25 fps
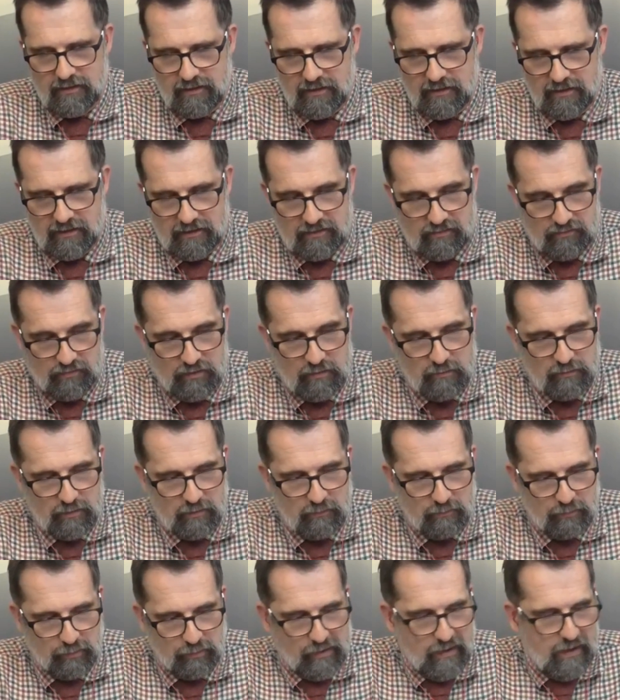extremely
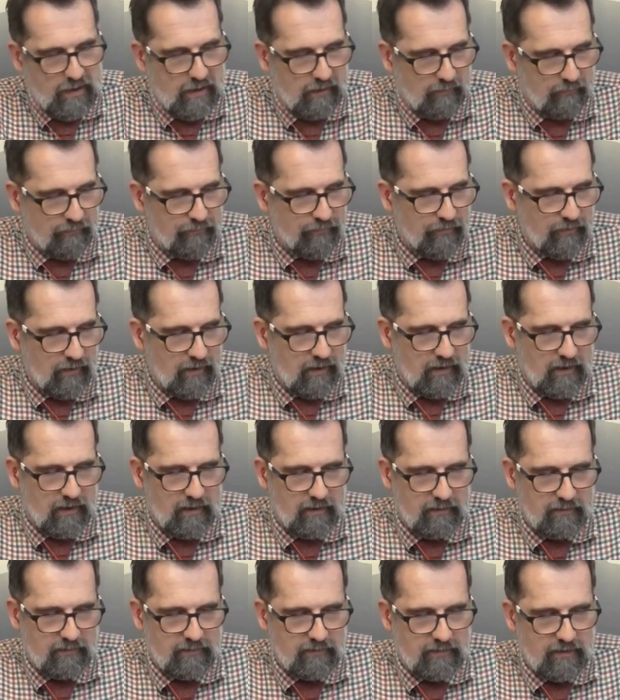brave
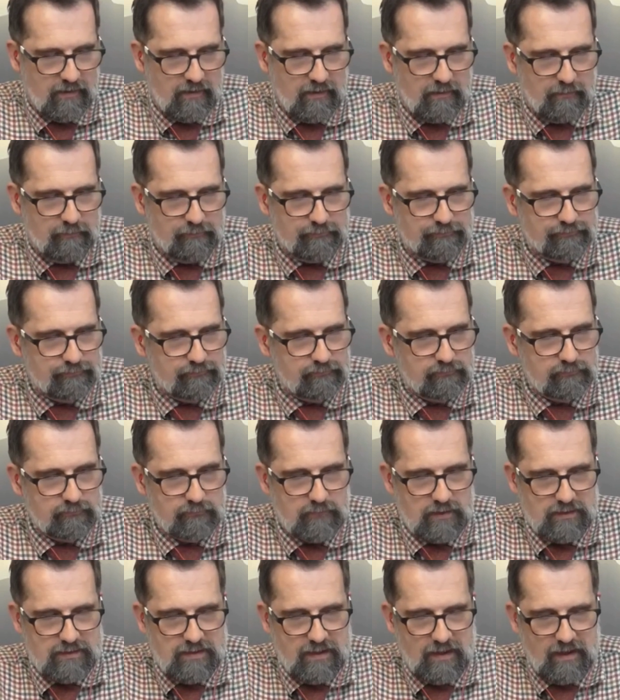and
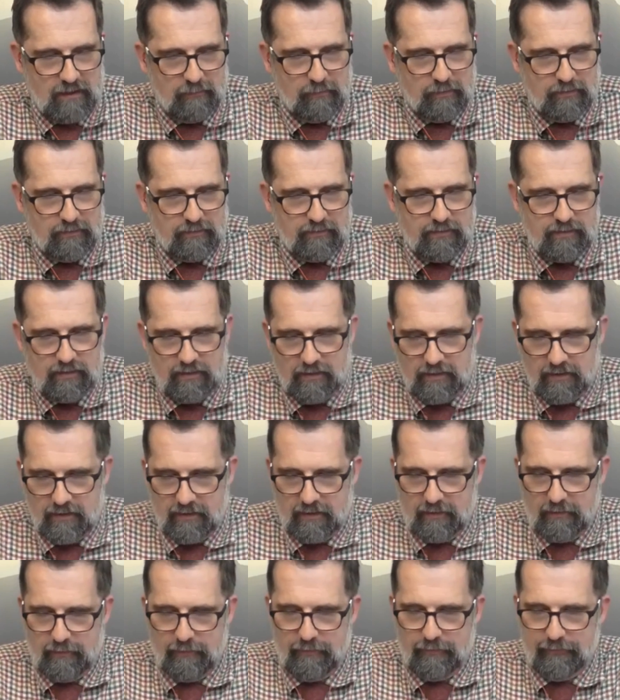determined
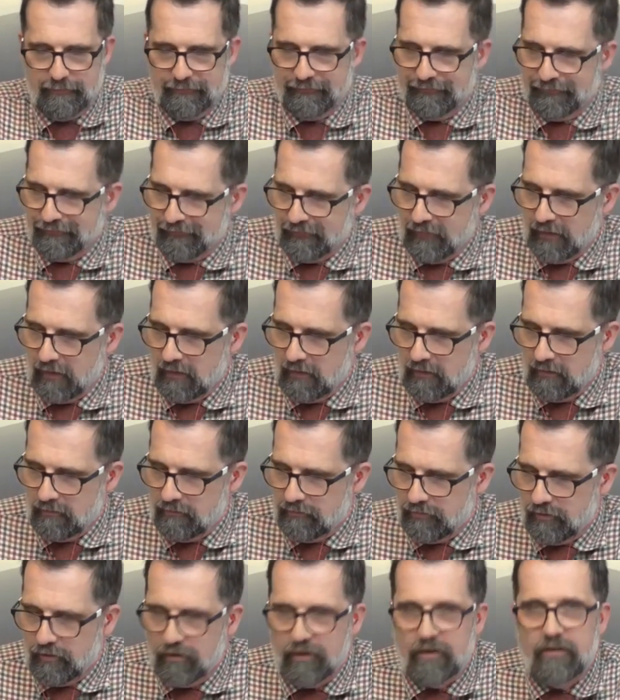
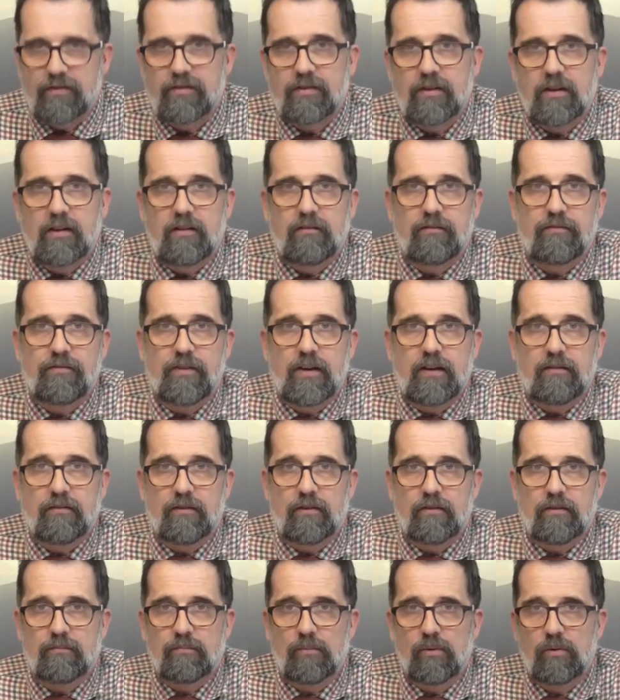voice in favour
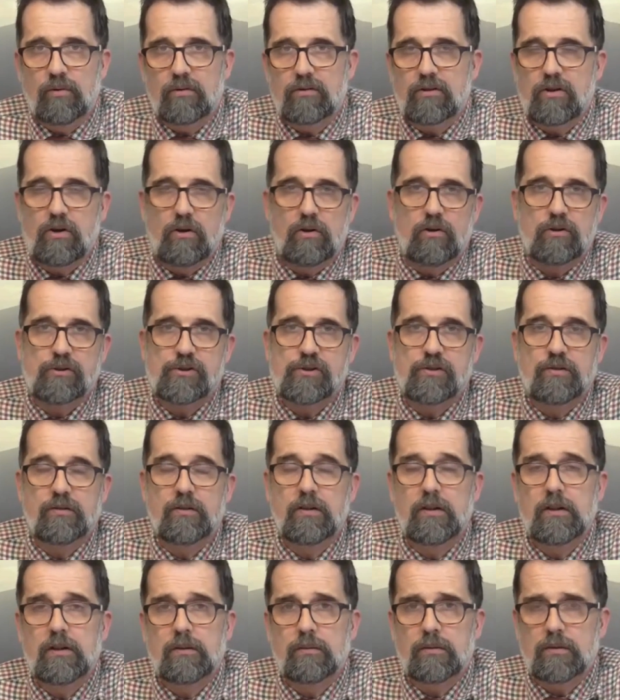of more caution
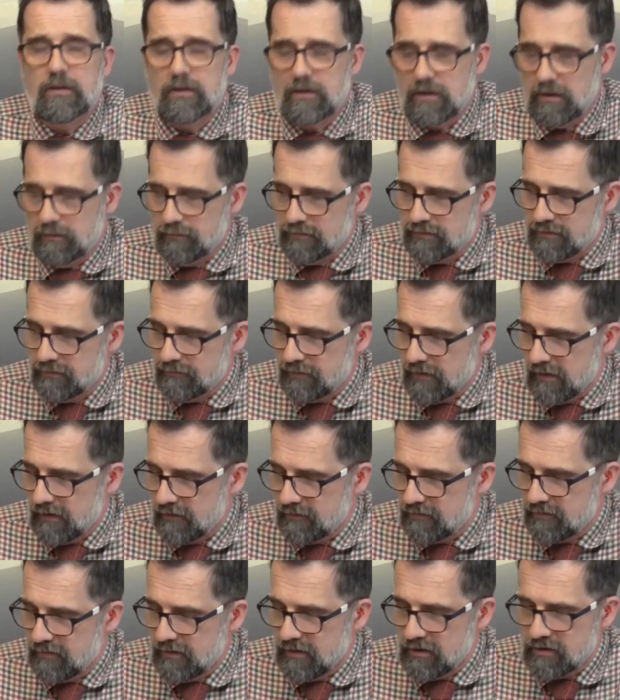when it comes to
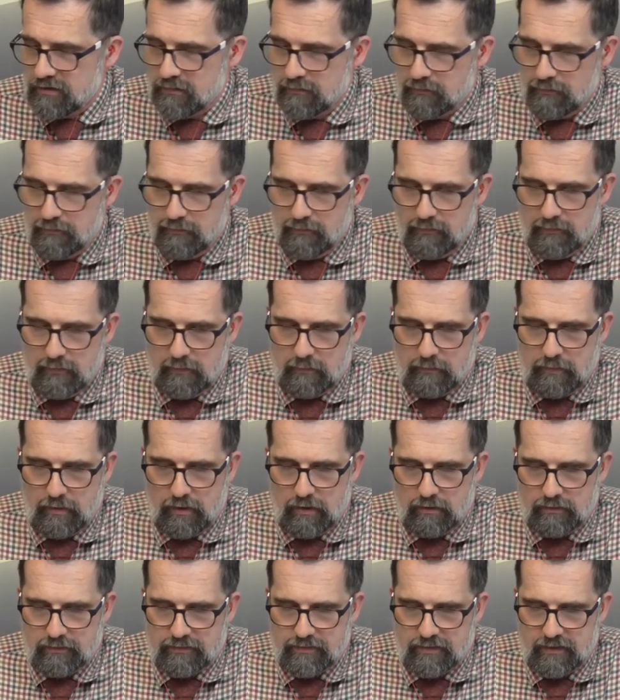vaccination
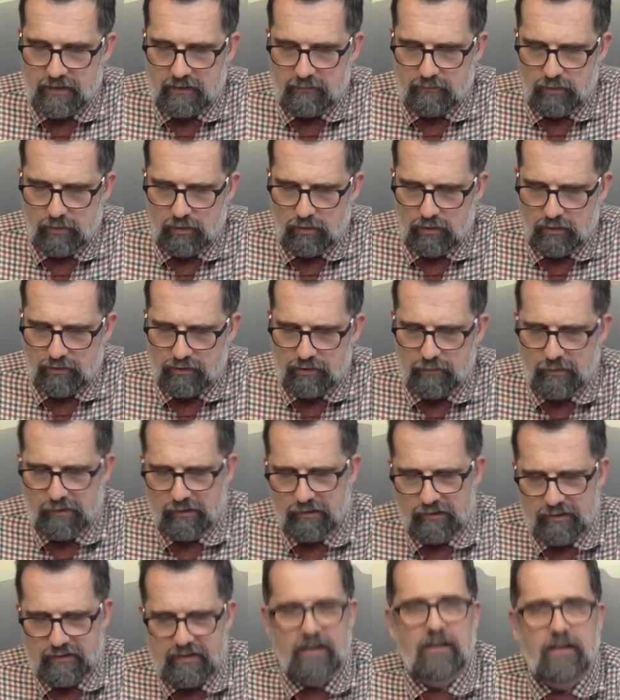policy and more
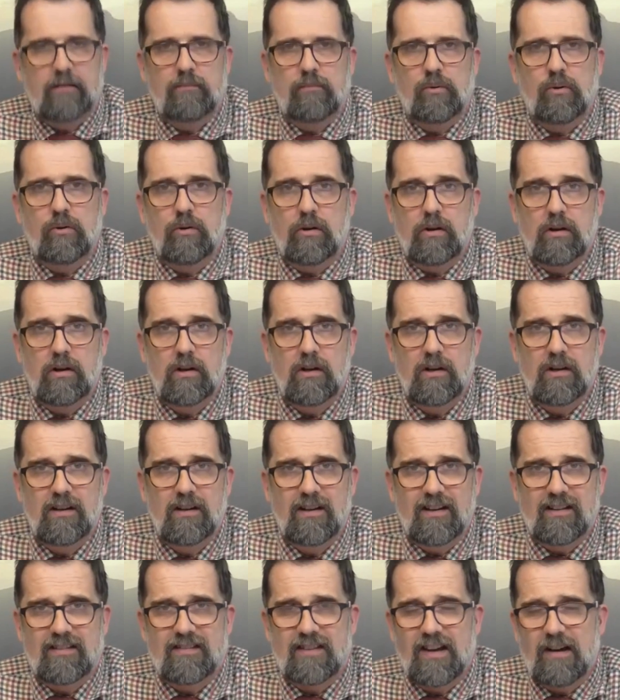humility and more
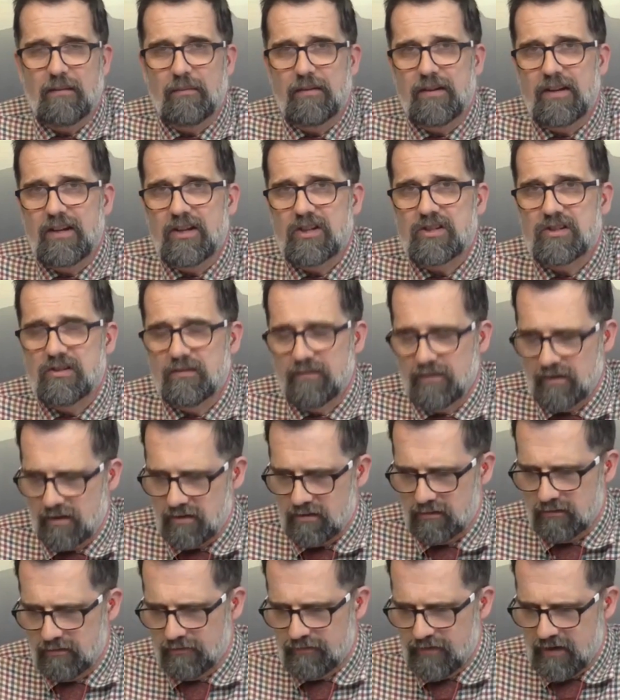examination of the
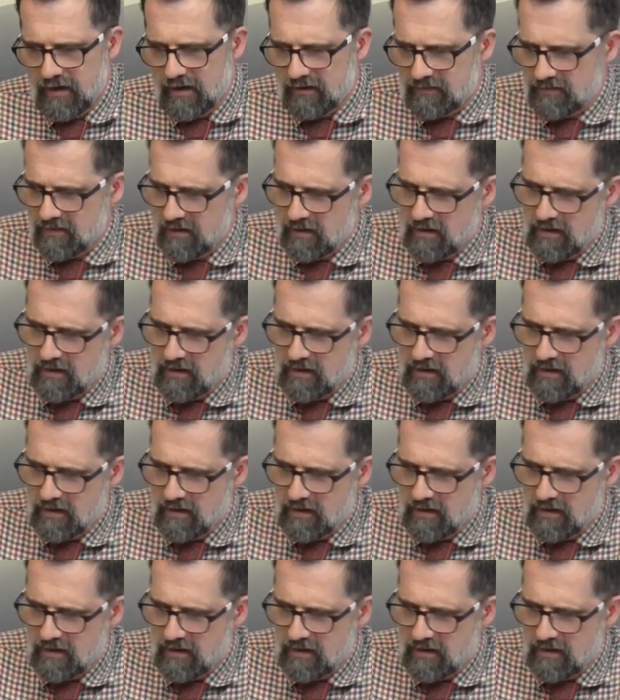real effects.